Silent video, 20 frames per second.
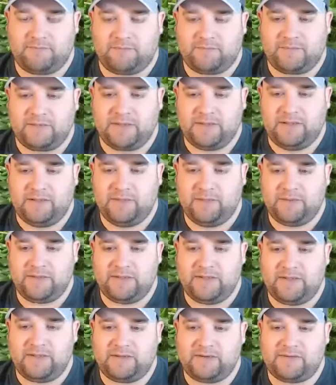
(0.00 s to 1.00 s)
You would
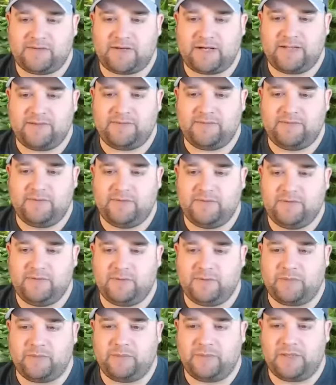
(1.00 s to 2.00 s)
think dry food
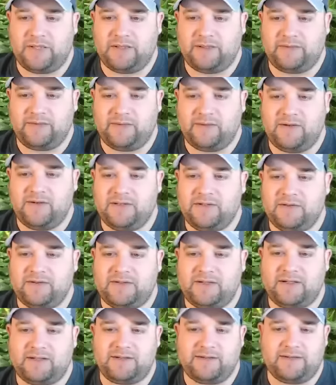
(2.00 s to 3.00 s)
with bugs. Oh, you're
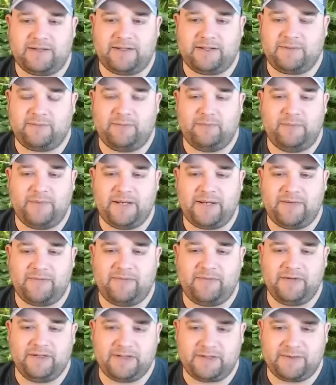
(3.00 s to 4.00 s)
talking like
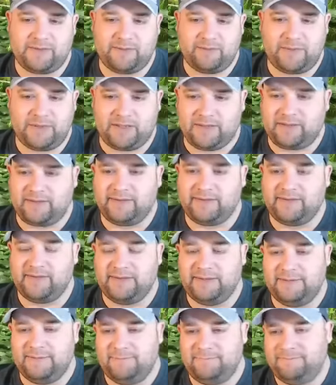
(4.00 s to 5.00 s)
beneficial bugs.
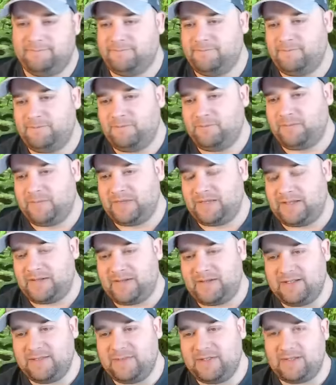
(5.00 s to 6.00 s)
I
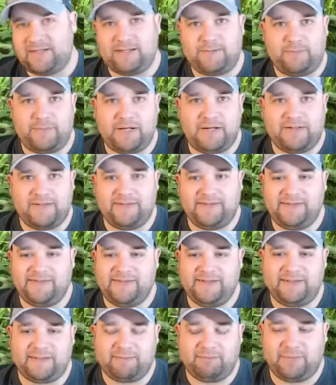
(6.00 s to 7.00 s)
thought you meant like
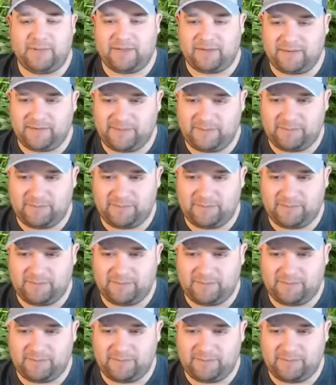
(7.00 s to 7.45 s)
parasitic bugs.